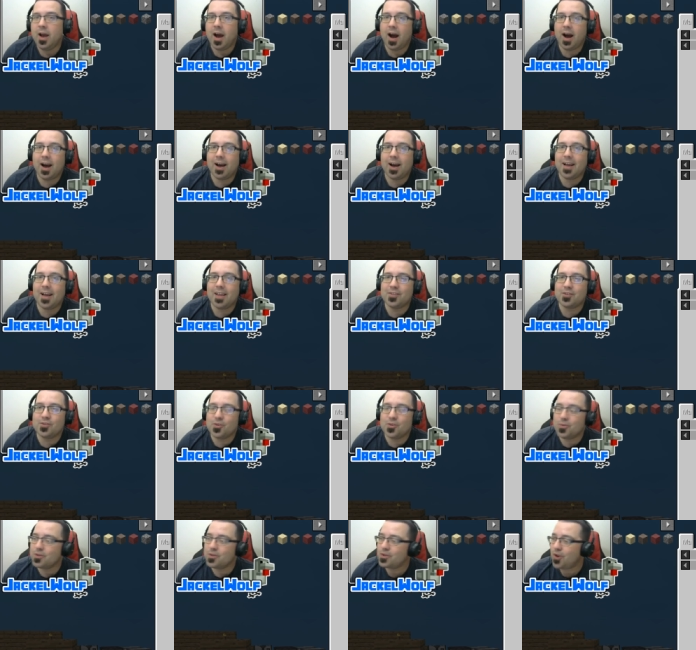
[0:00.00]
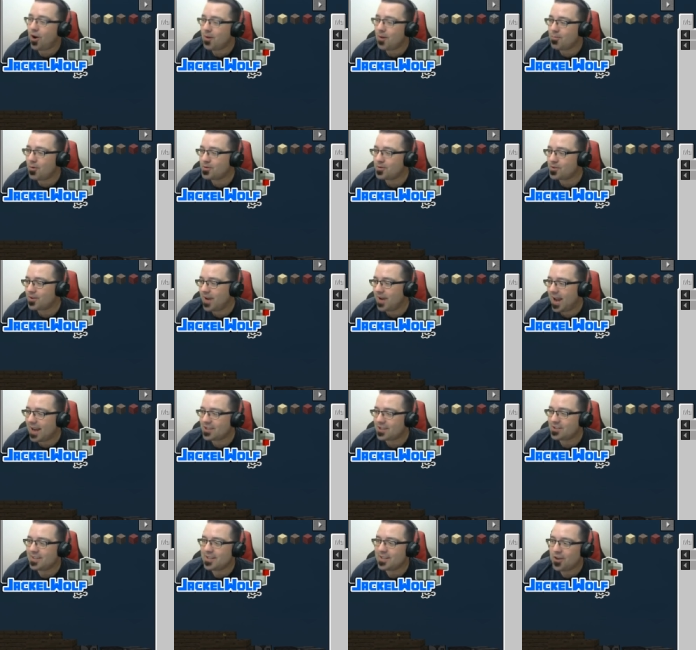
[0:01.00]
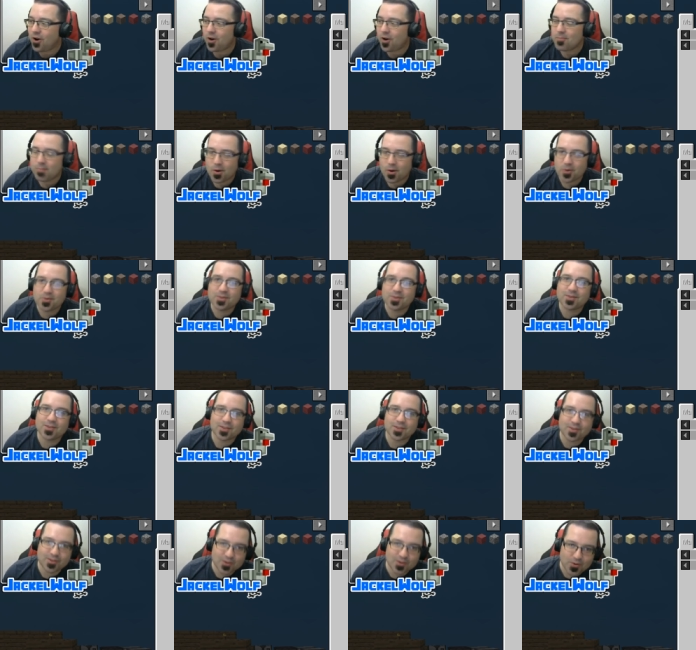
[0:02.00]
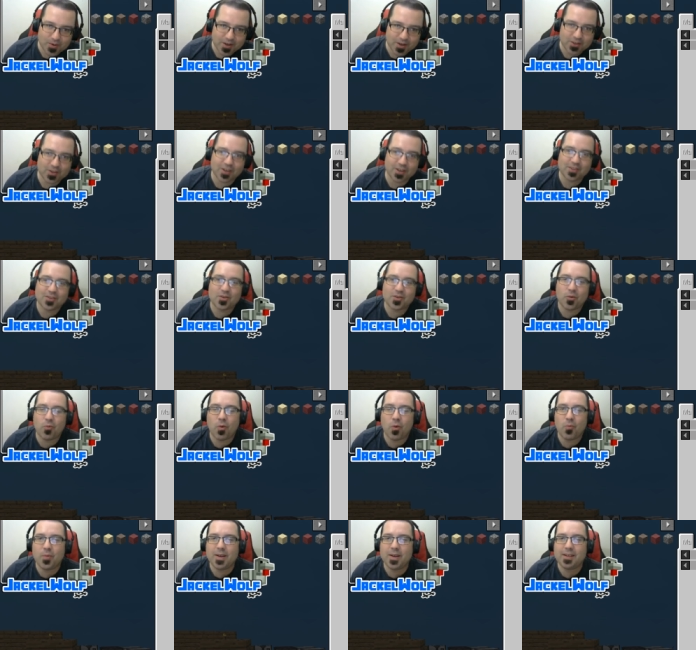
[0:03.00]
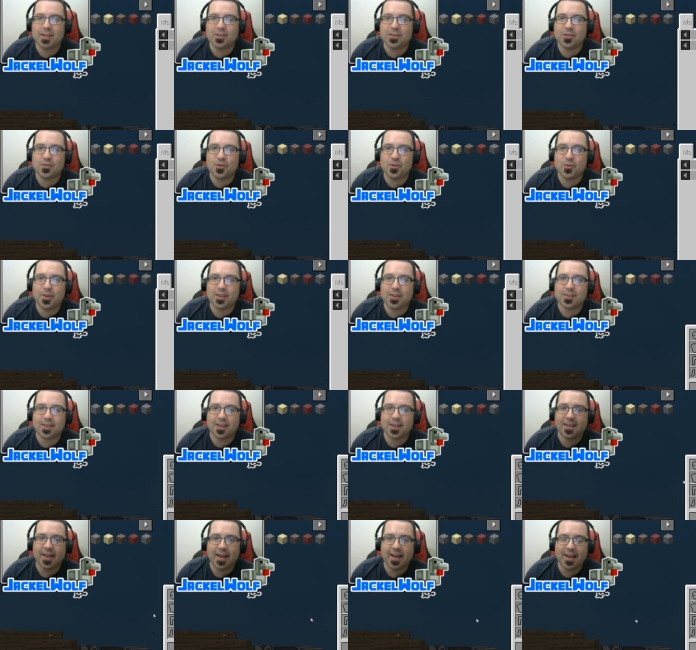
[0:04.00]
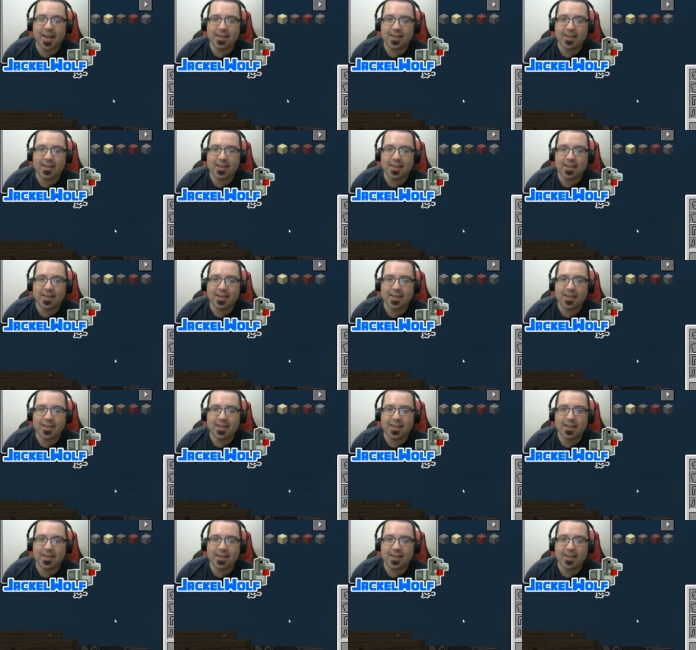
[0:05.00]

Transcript: the sewage composter actually composts sewage. So what we need to do is get a